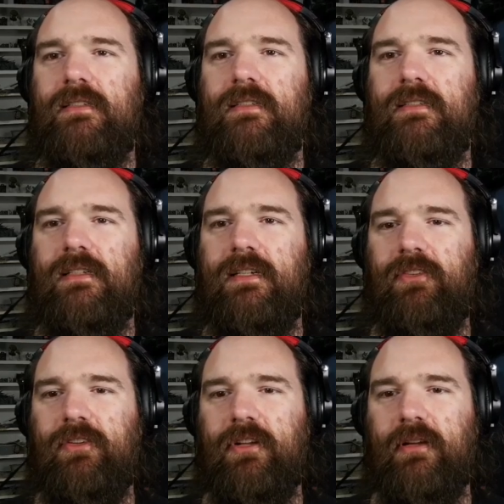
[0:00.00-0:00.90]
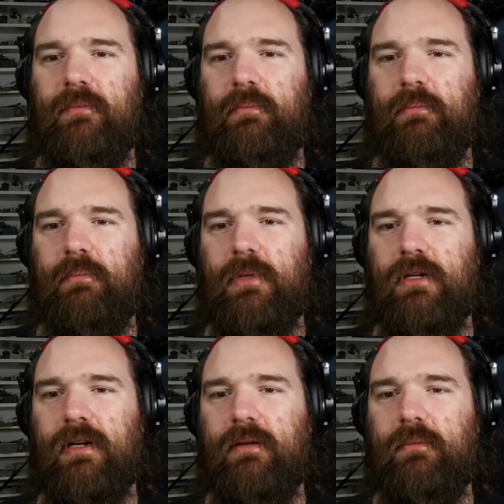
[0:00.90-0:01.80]
This is going to muck
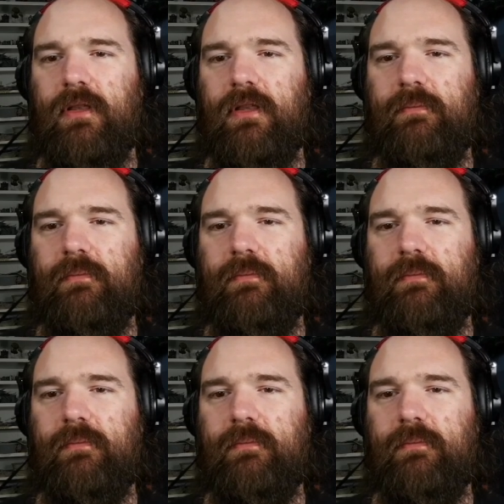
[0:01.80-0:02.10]
around with the...